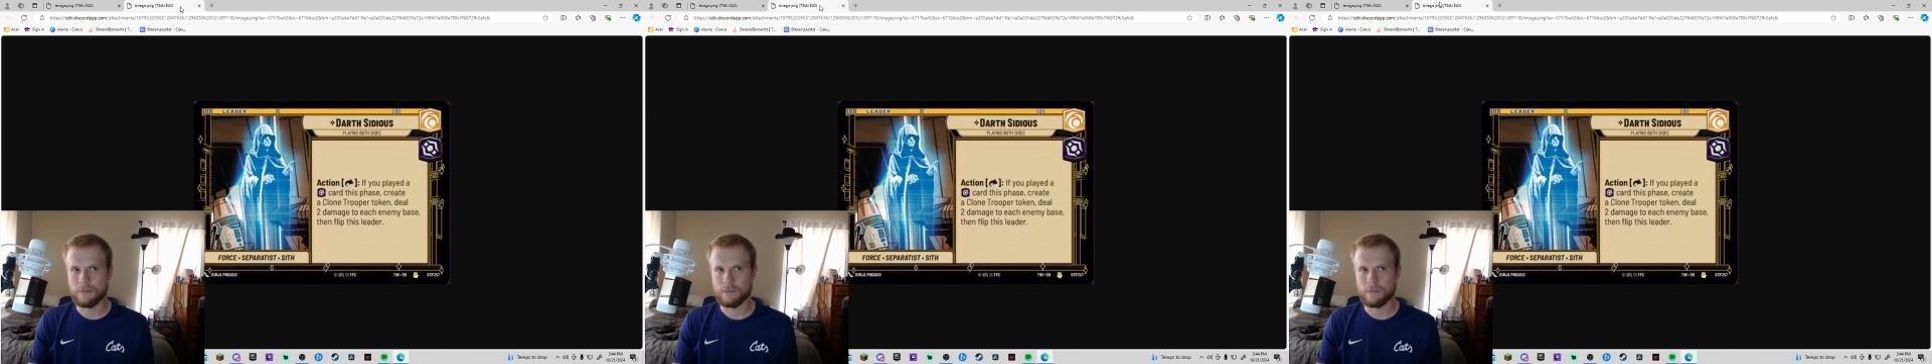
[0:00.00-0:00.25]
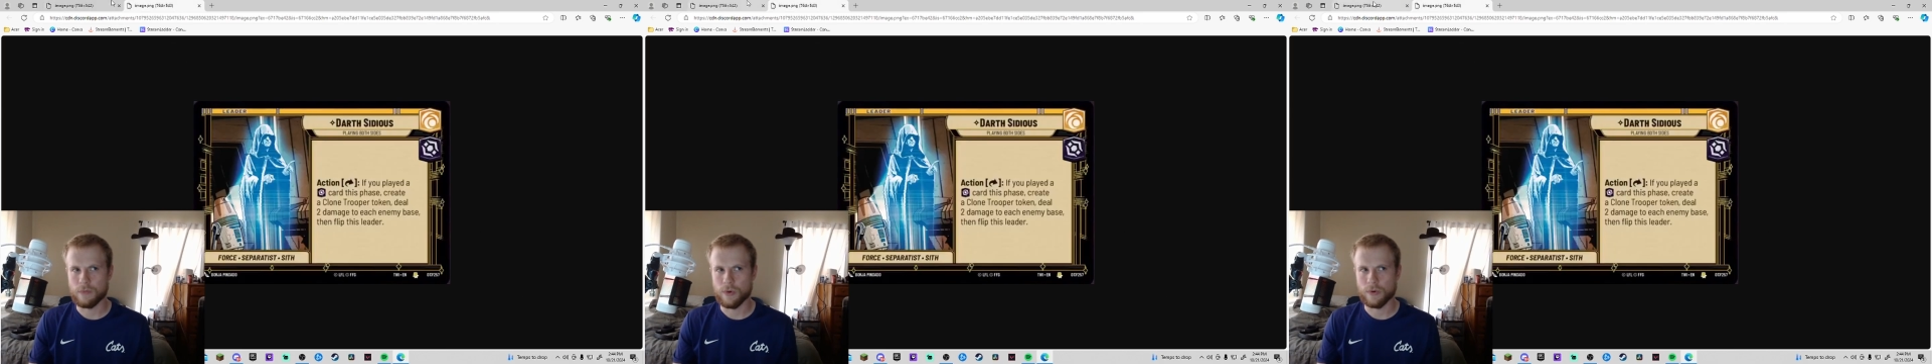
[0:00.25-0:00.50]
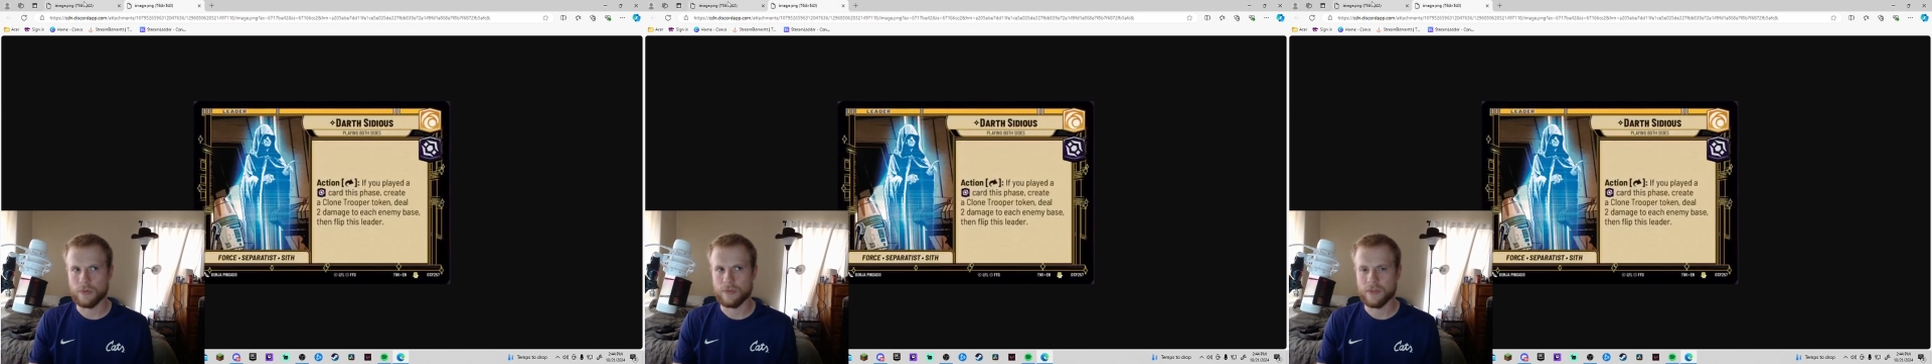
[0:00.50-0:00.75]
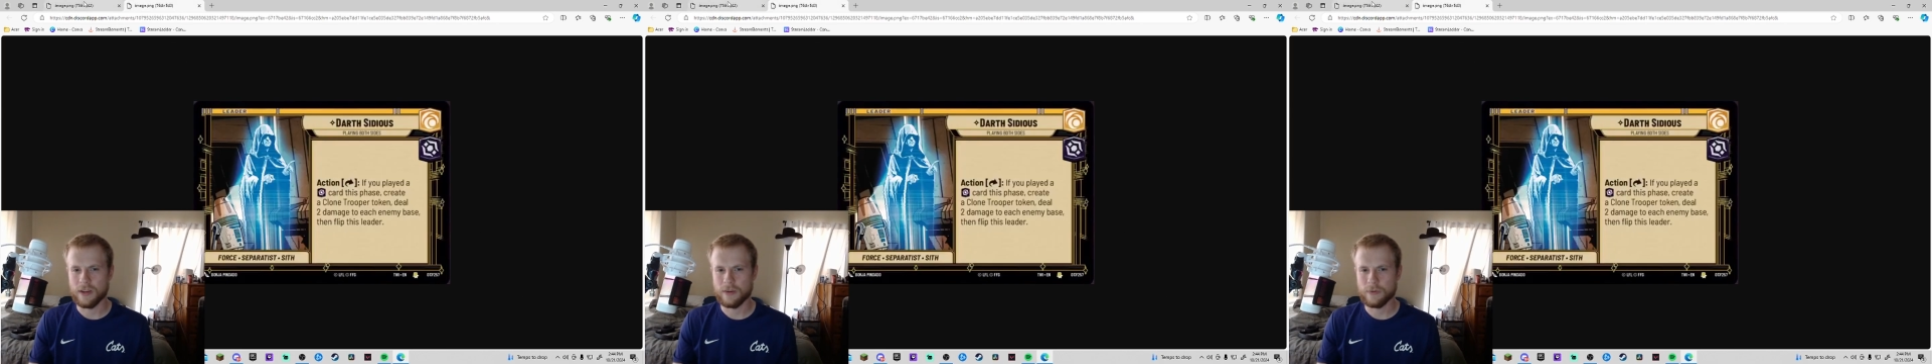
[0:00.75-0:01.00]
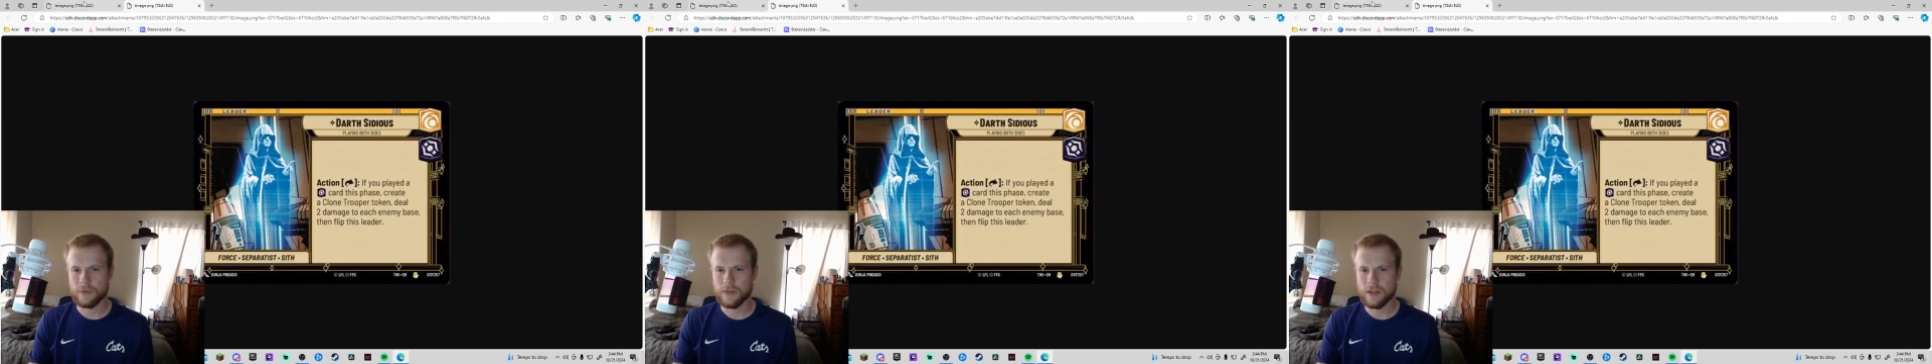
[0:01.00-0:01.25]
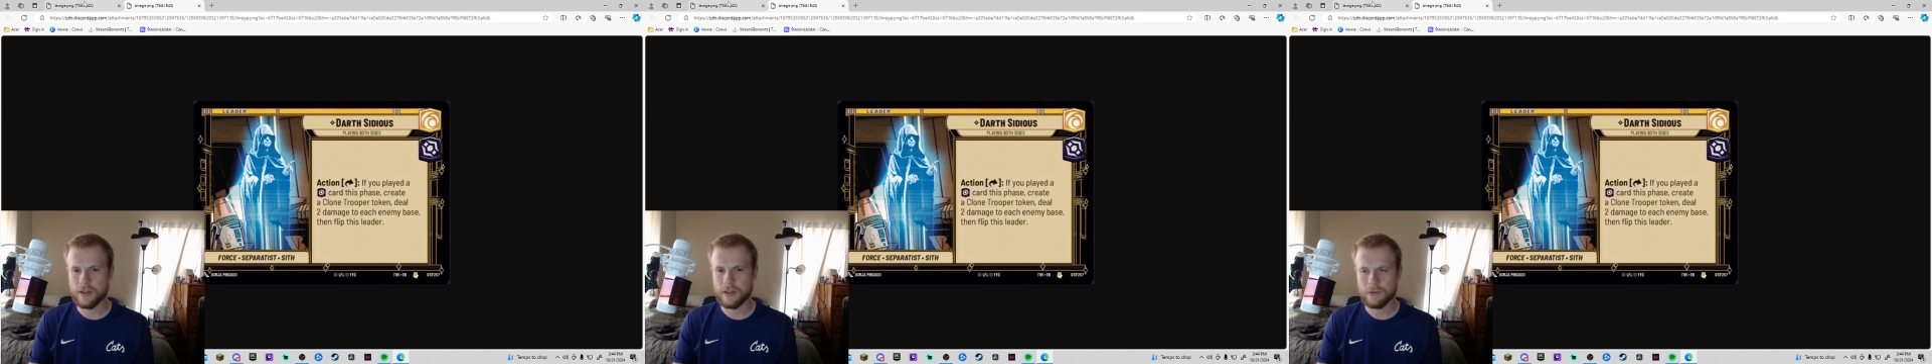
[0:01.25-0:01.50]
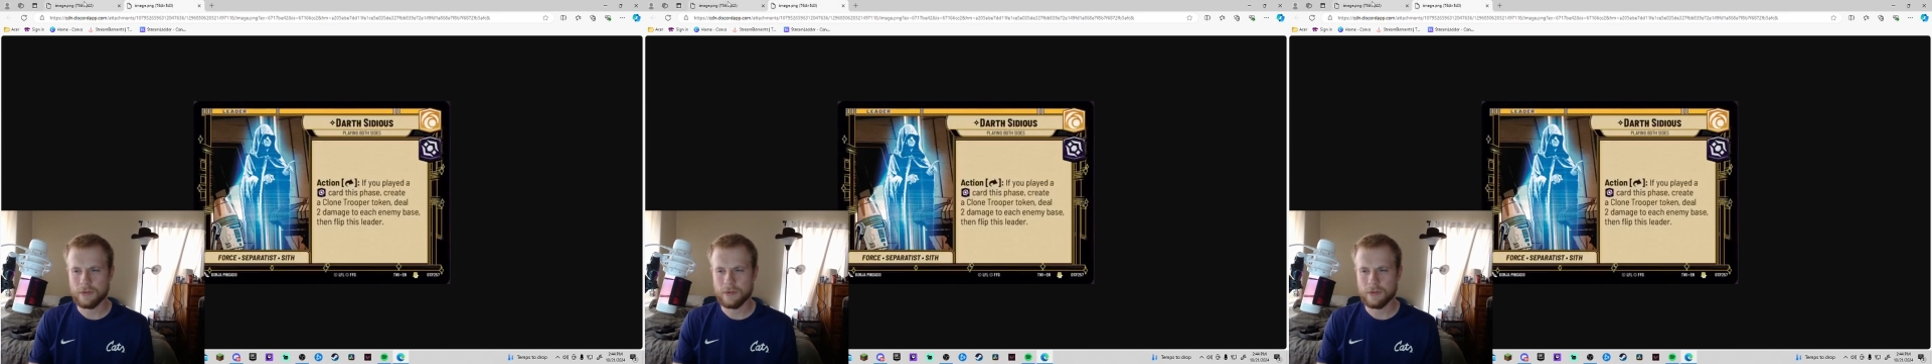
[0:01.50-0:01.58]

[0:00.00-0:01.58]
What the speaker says: more things with it.